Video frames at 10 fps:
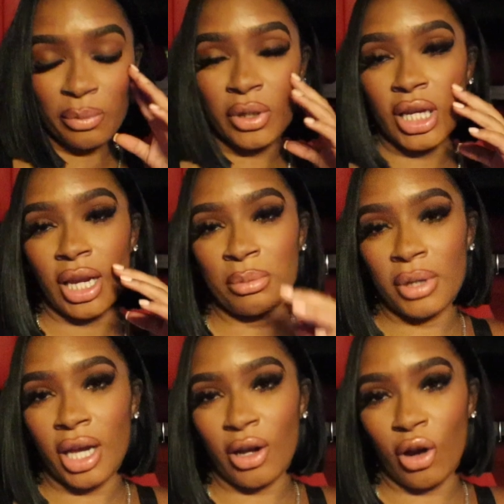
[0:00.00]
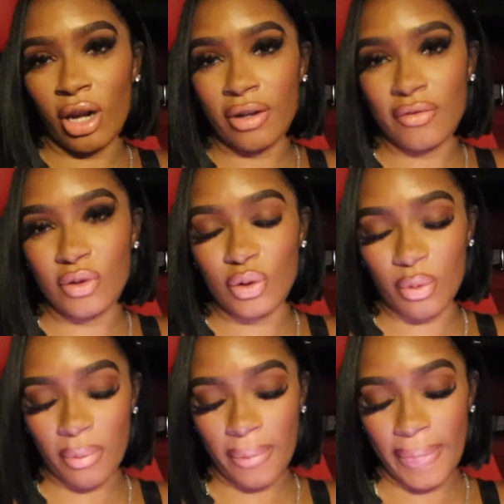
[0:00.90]
and Bree gotta be at
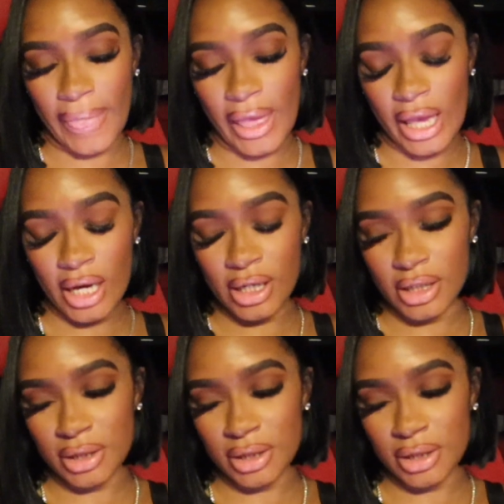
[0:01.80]
Carnival at